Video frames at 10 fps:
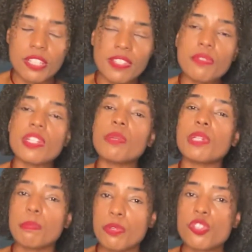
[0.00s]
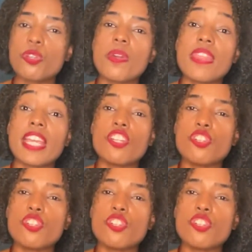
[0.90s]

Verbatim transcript: And if they really want to pursue it, they can